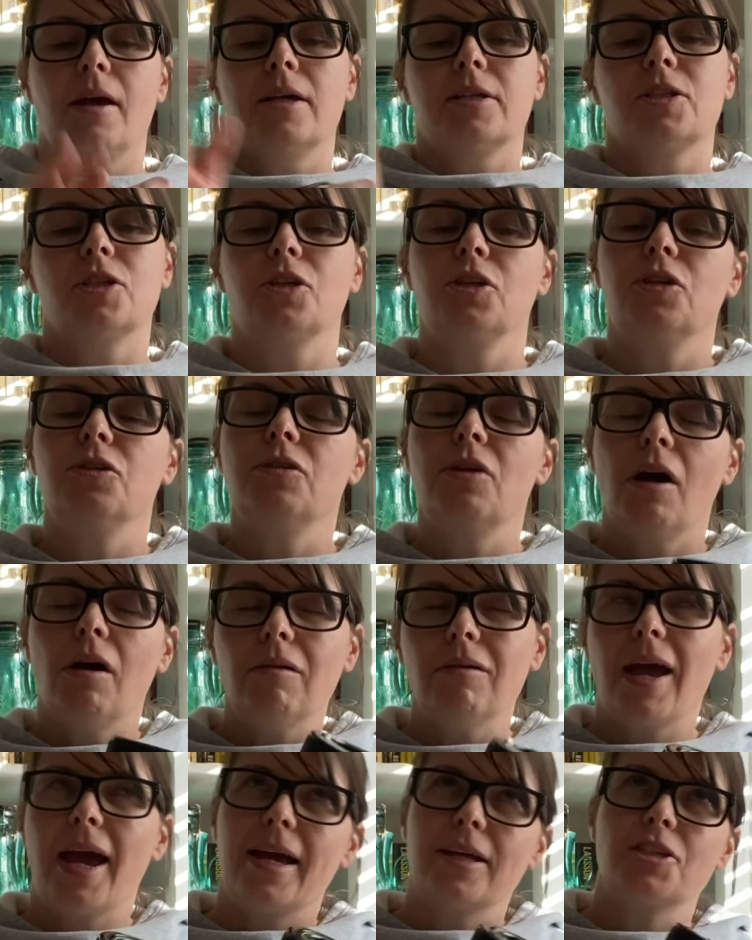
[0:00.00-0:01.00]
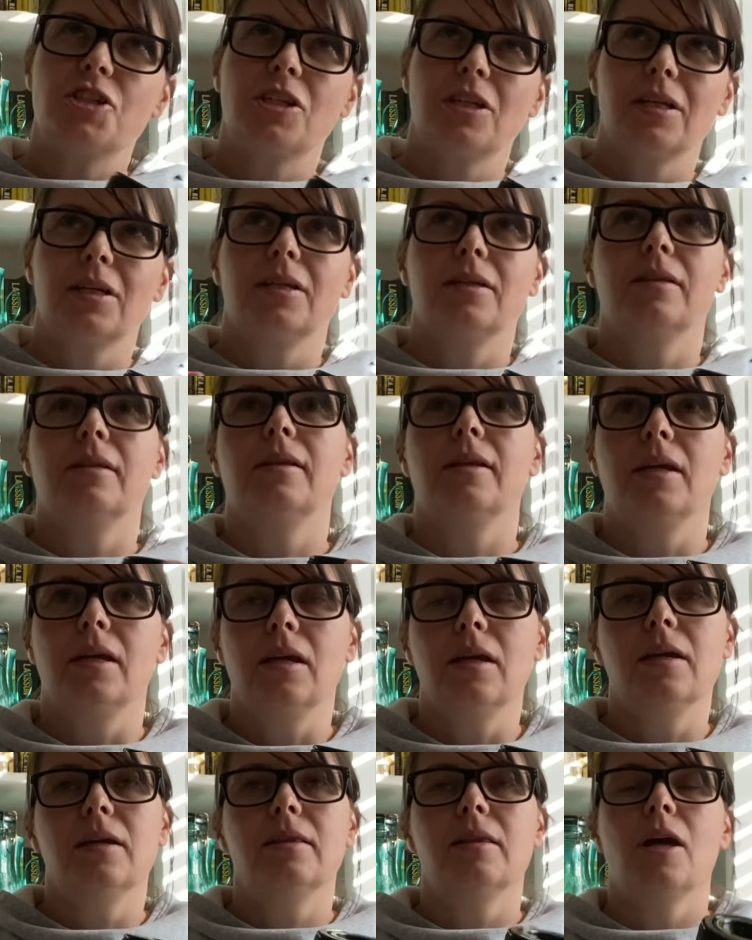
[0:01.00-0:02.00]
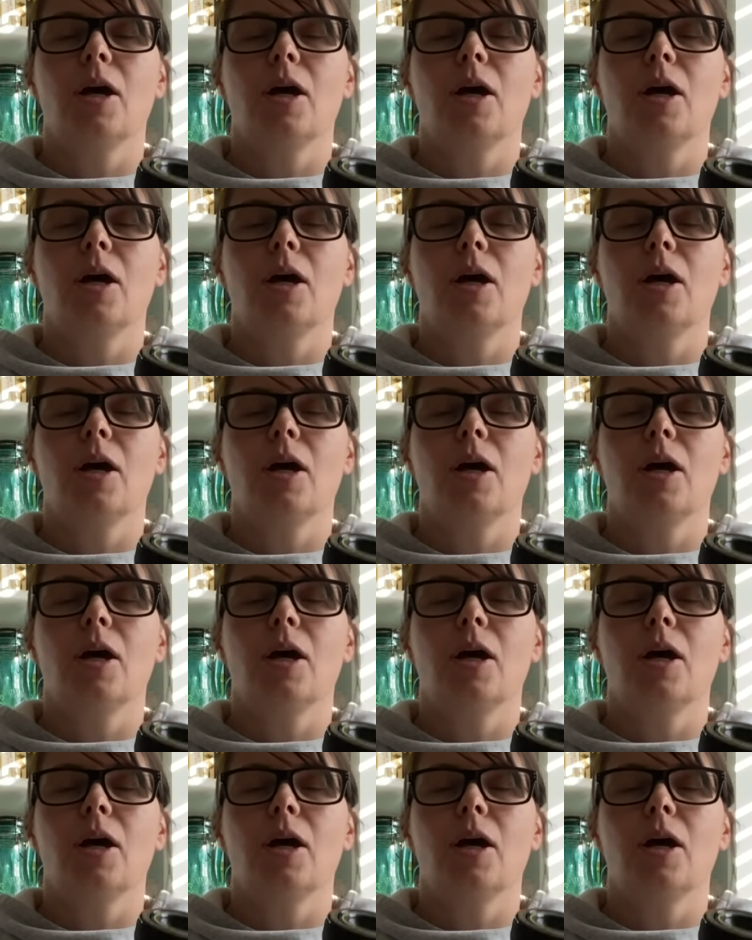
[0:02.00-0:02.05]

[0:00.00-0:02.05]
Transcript: So you don't actually need